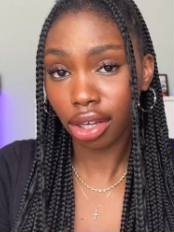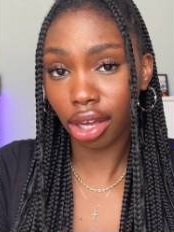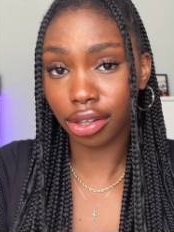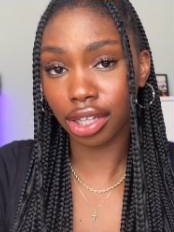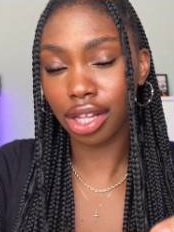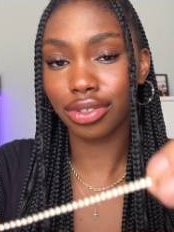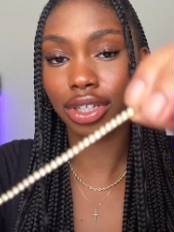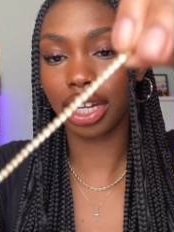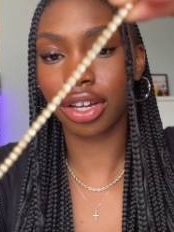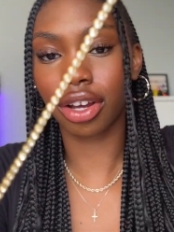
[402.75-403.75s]
I think that's what
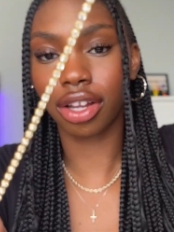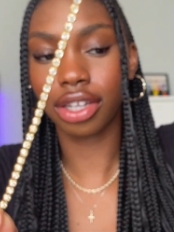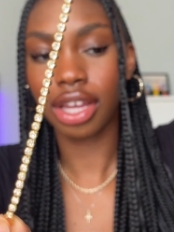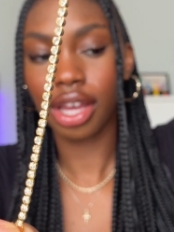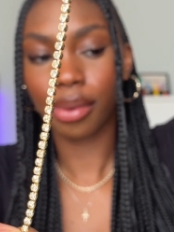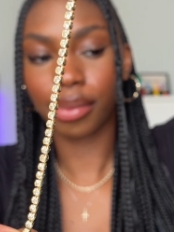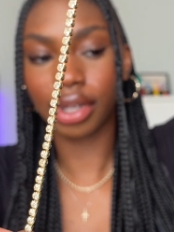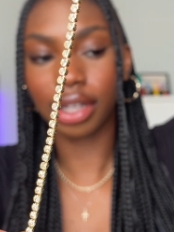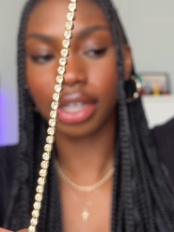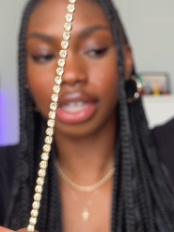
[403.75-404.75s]
they're called. But
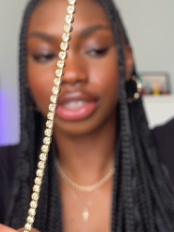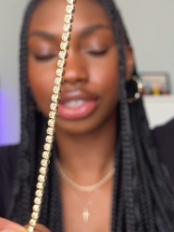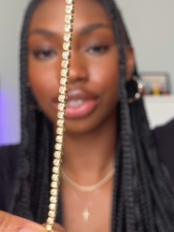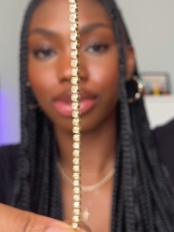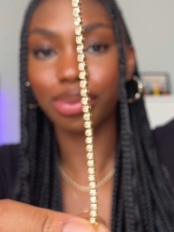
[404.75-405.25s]
look, it's so